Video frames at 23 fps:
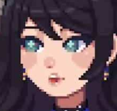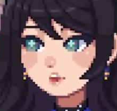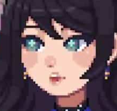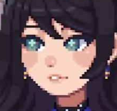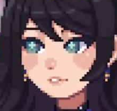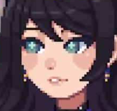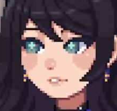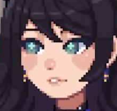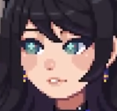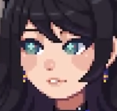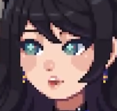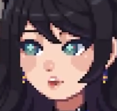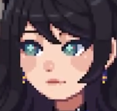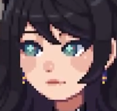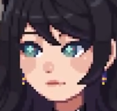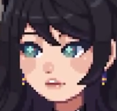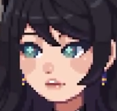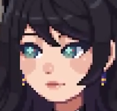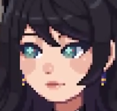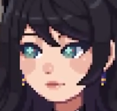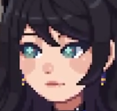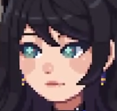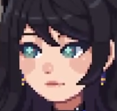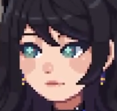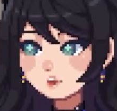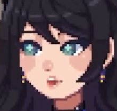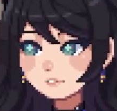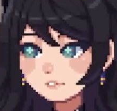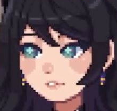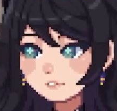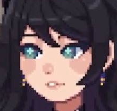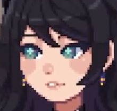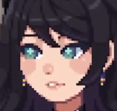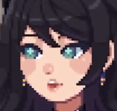in the beginning, we're going to be
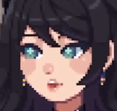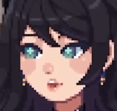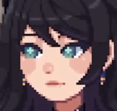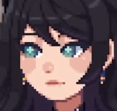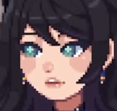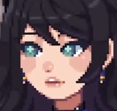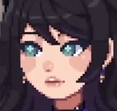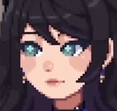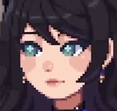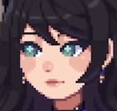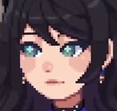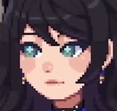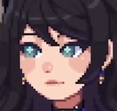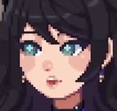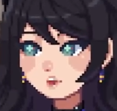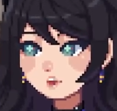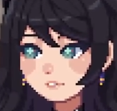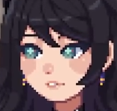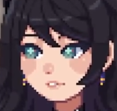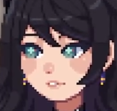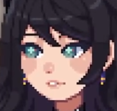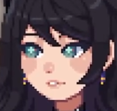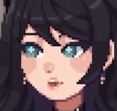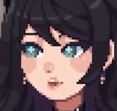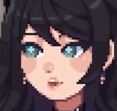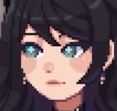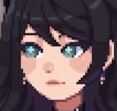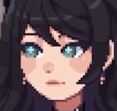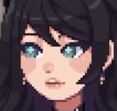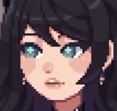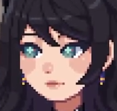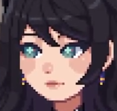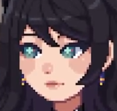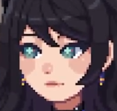doing 4-star
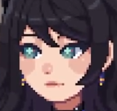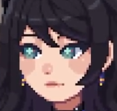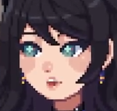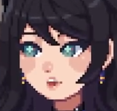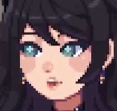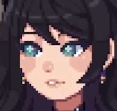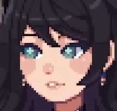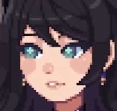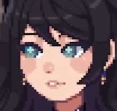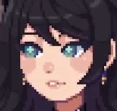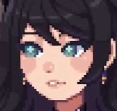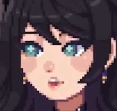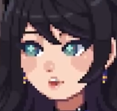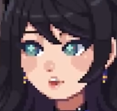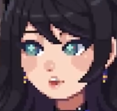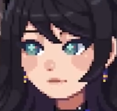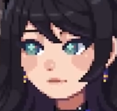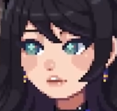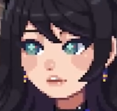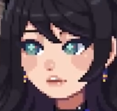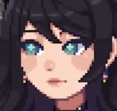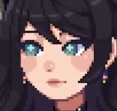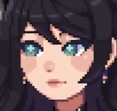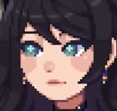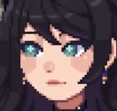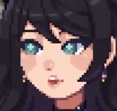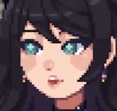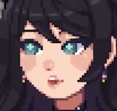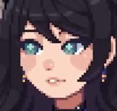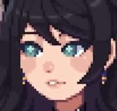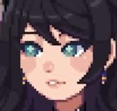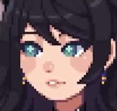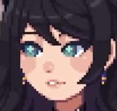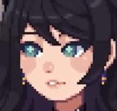only with my team
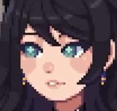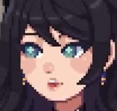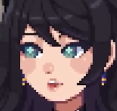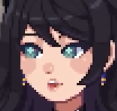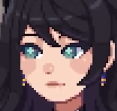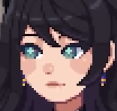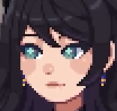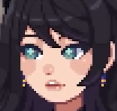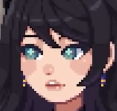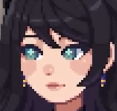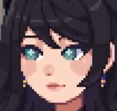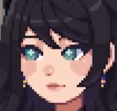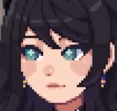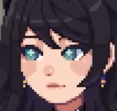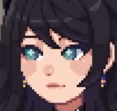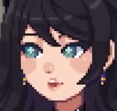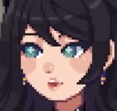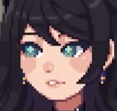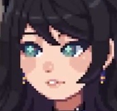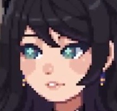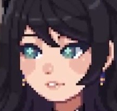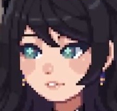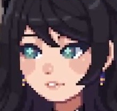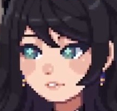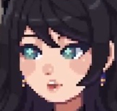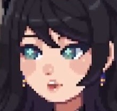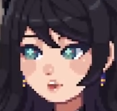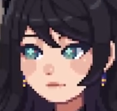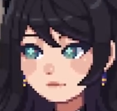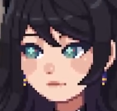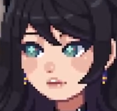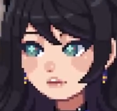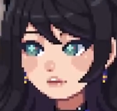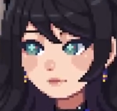for today. And we're
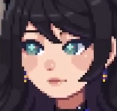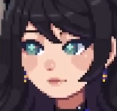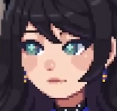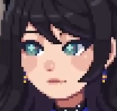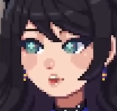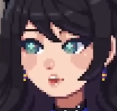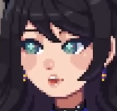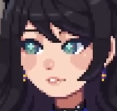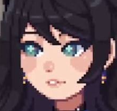going to be